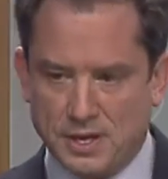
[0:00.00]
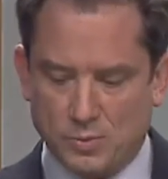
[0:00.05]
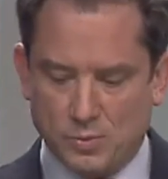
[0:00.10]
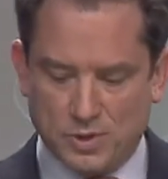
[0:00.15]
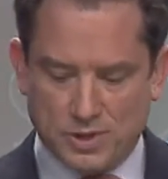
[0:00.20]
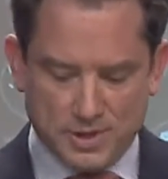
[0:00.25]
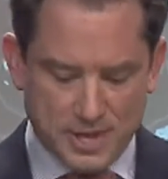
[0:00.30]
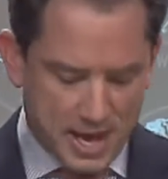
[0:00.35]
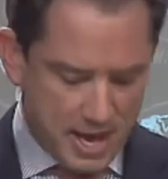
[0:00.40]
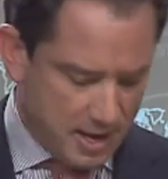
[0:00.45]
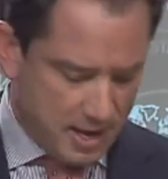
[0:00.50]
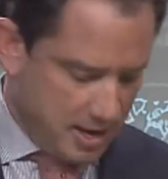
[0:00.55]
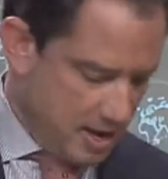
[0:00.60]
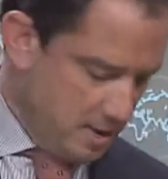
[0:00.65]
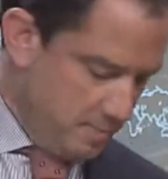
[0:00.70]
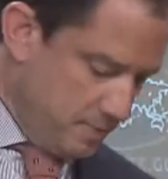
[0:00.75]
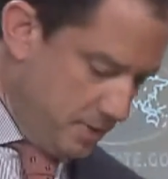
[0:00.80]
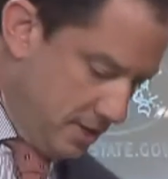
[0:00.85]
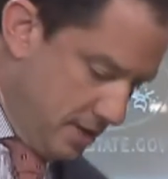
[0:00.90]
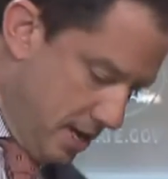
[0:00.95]
With that,
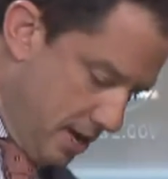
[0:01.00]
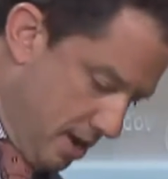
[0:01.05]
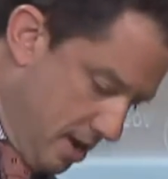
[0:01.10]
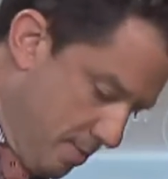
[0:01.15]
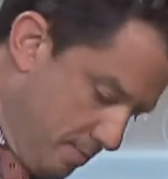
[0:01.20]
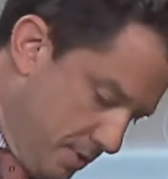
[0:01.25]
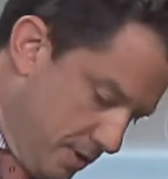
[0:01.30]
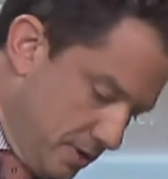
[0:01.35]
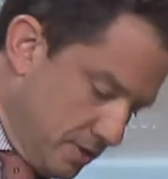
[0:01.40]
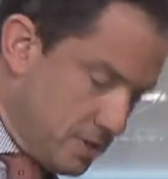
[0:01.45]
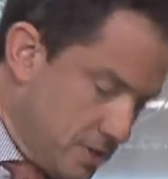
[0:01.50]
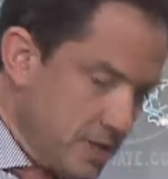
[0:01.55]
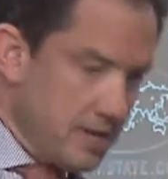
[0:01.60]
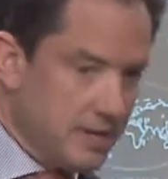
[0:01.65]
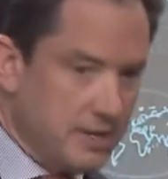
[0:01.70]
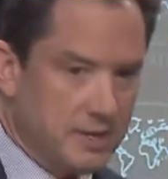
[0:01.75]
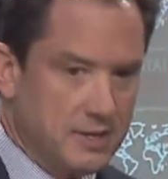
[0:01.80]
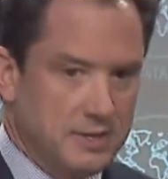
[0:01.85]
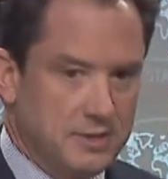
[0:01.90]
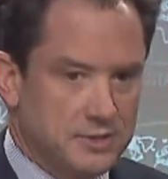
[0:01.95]
I'd be happy to
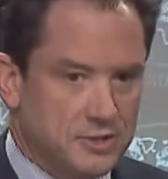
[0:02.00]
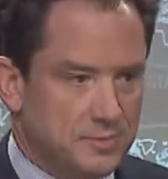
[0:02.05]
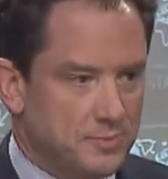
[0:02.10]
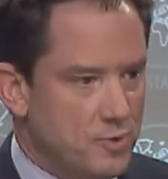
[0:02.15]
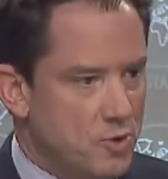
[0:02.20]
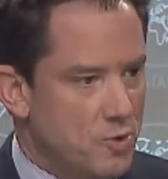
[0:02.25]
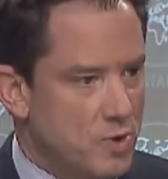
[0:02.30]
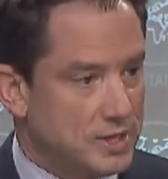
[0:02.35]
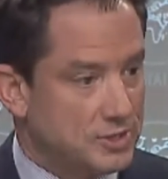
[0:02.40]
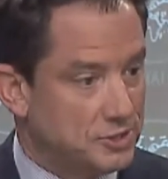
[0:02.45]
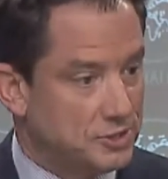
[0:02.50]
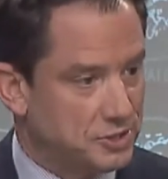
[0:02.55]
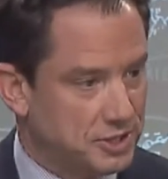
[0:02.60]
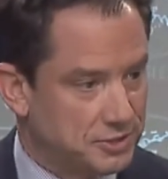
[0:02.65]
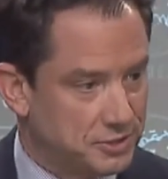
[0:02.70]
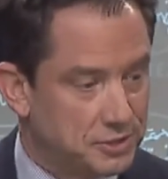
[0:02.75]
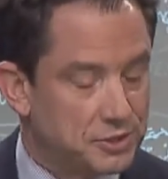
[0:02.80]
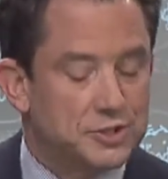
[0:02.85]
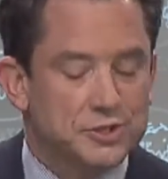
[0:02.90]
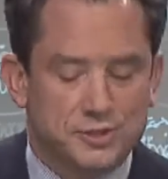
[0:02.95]
take some
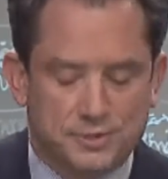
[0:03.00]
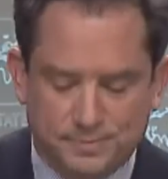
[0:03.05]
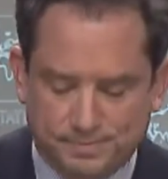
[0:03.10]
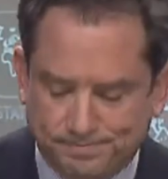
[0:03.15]
questions.